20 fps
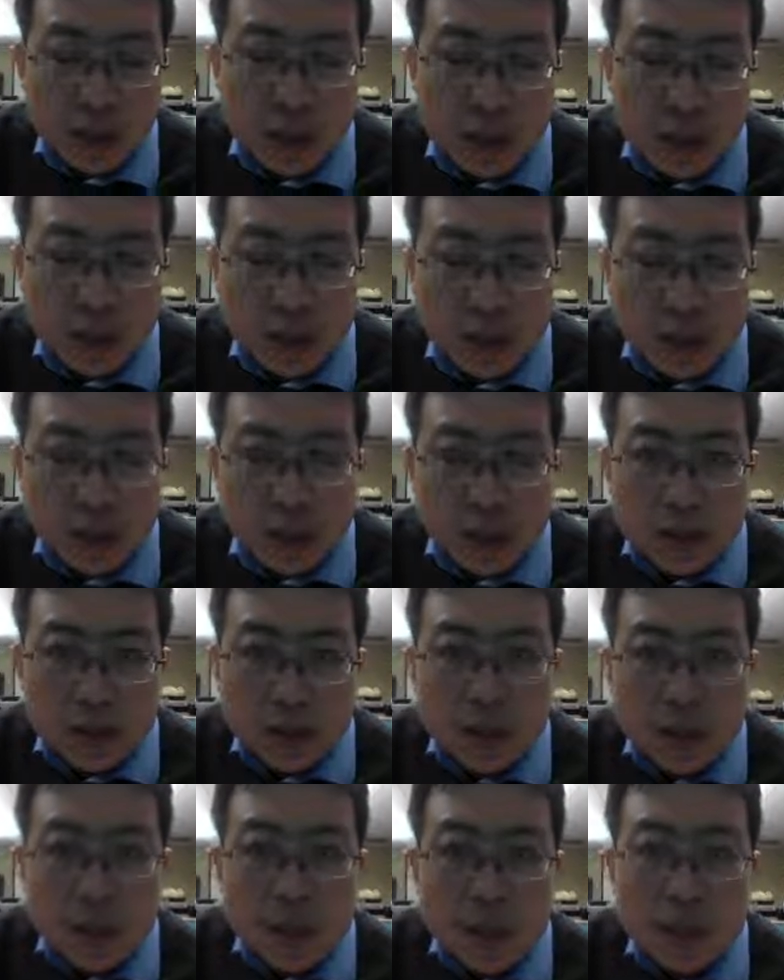and Catherine,
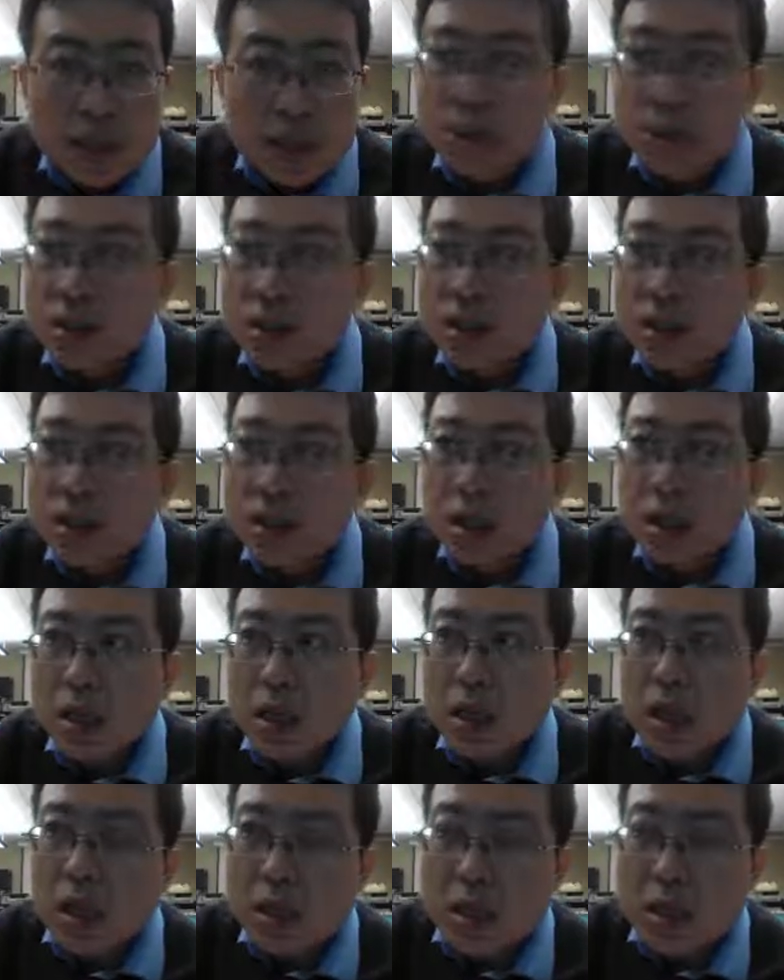there
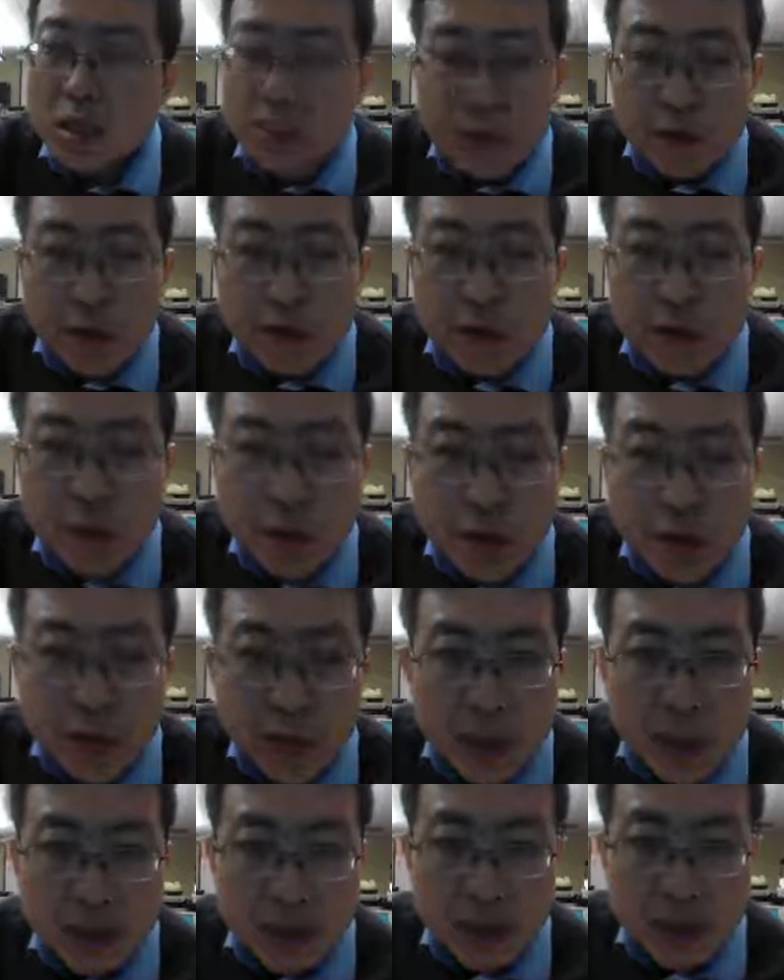is
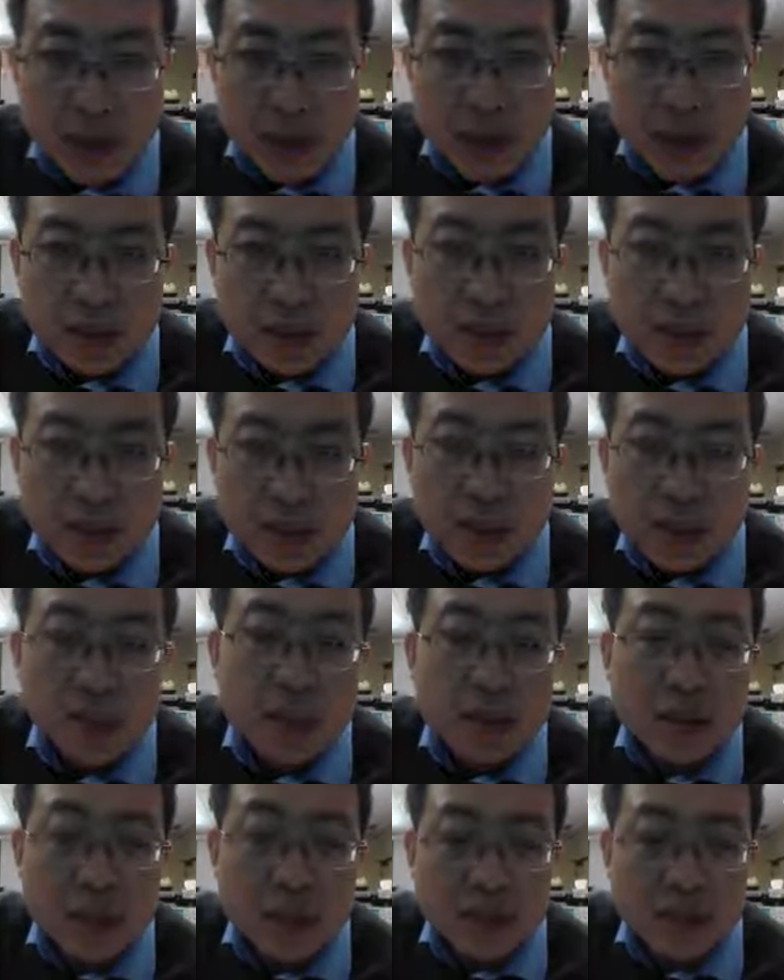difference in comparative advantage.
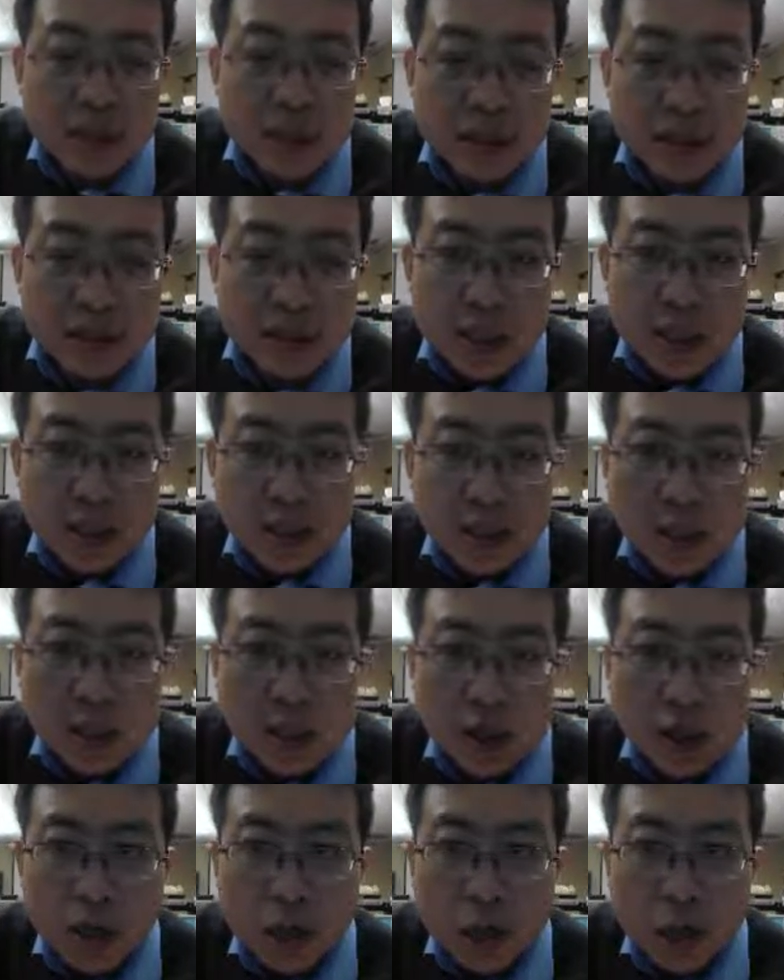There's difference
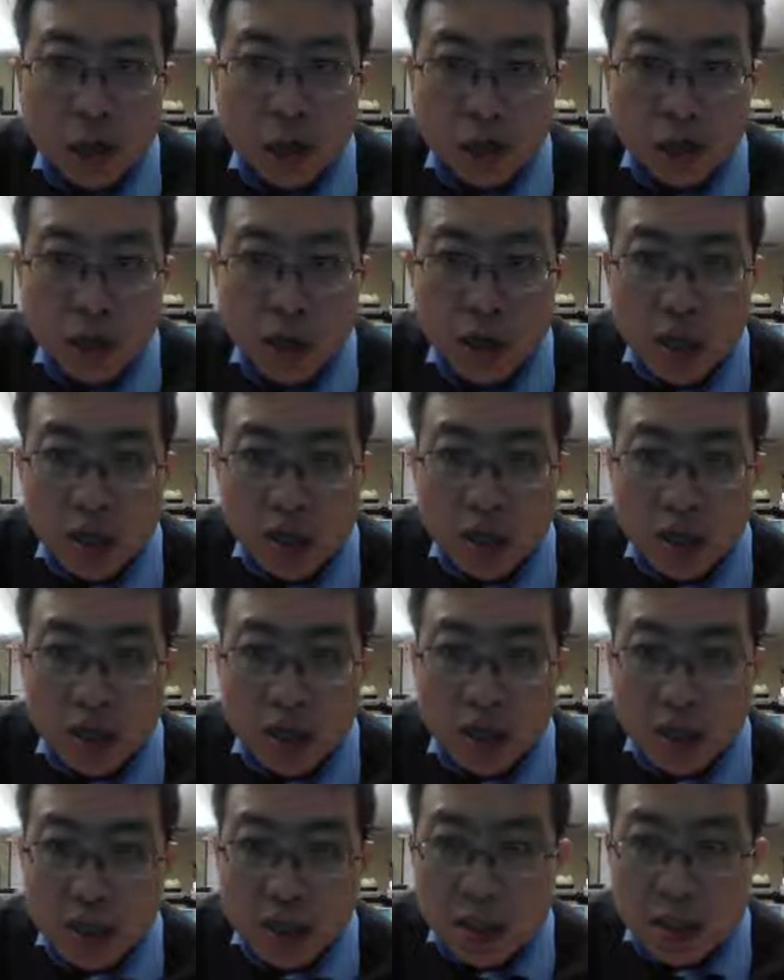in opportunity
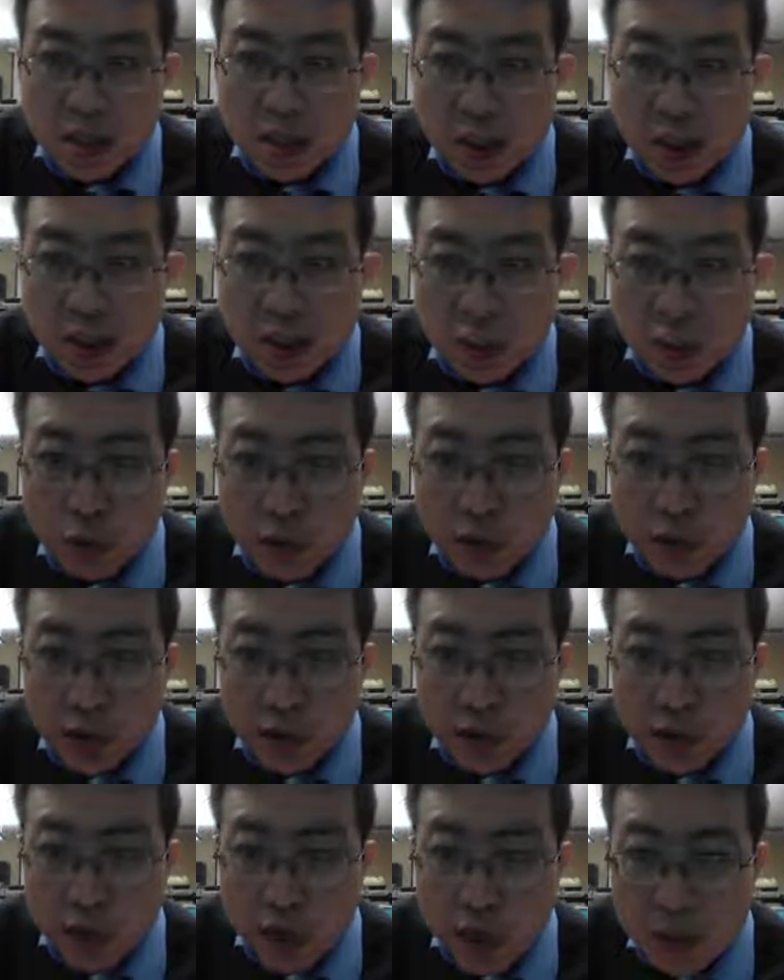cost.
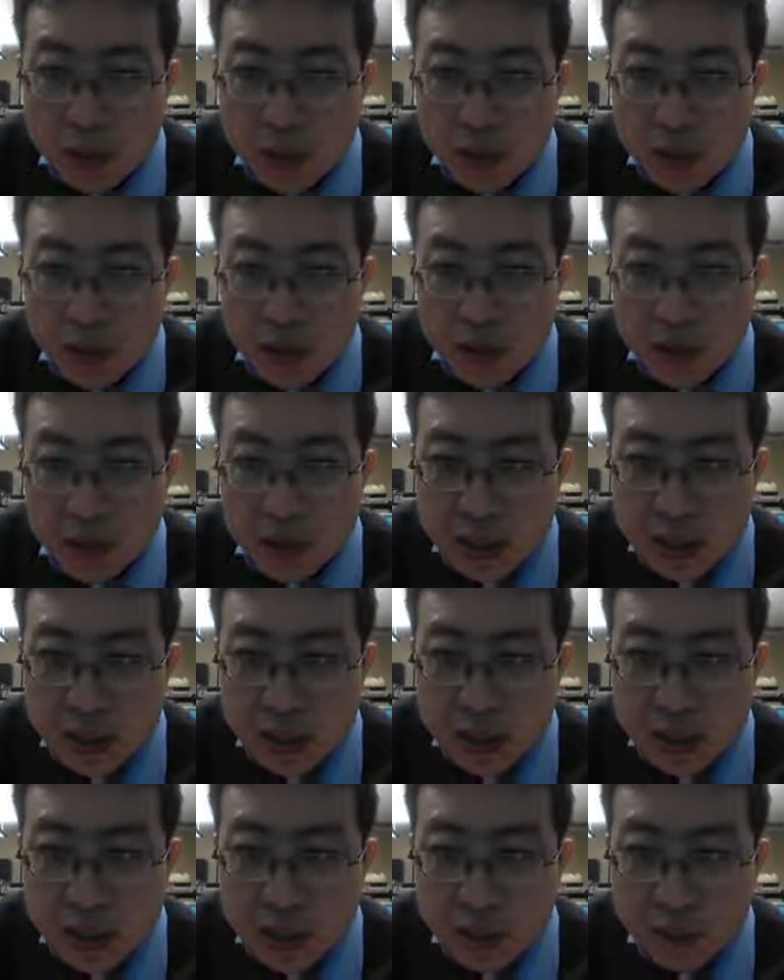Therefore, we're going to have a
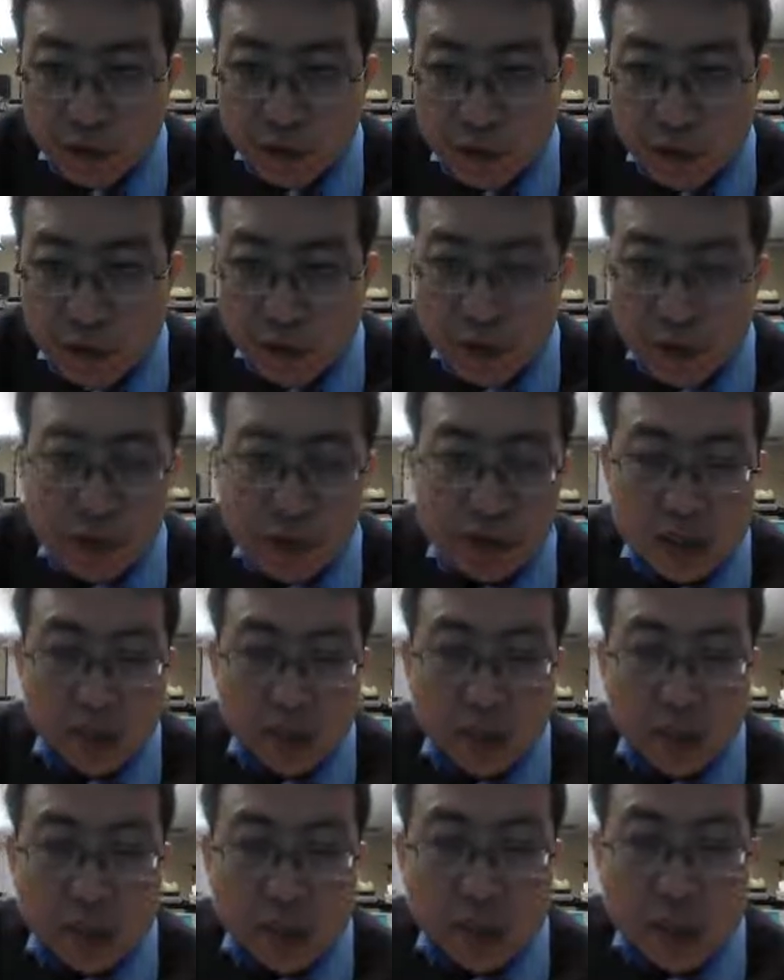comparative advantage for
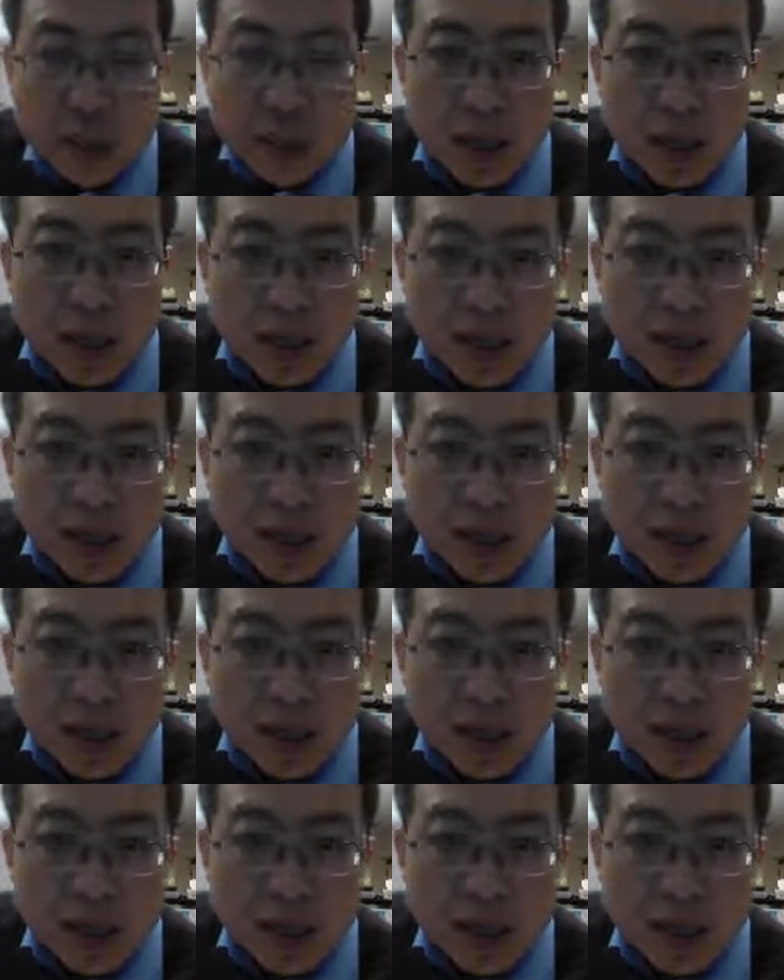each person.